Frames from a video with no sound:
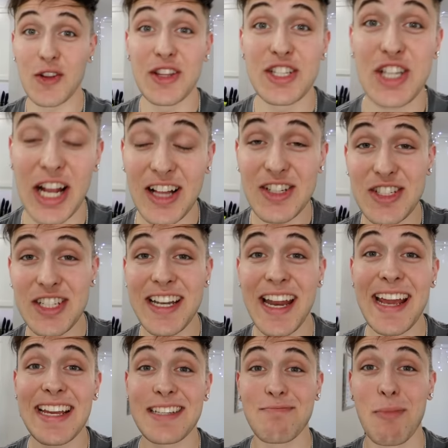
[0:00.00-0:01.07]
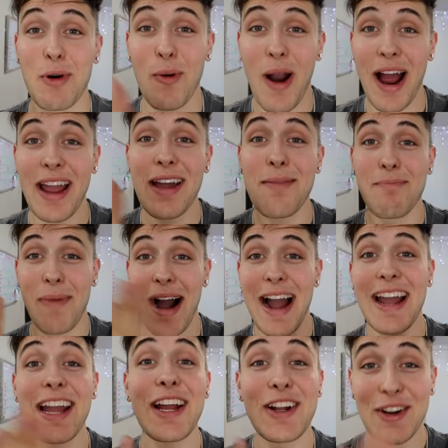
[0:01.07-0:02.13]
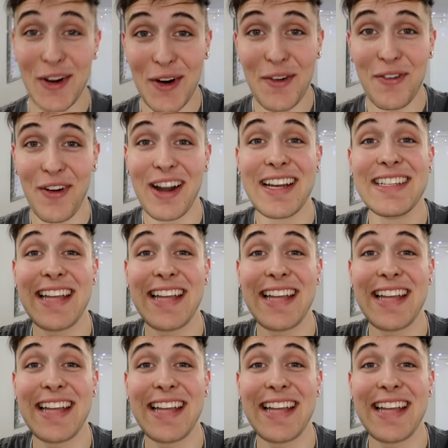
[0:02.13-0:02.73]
So the challenge today is Mariah, my girlfriend,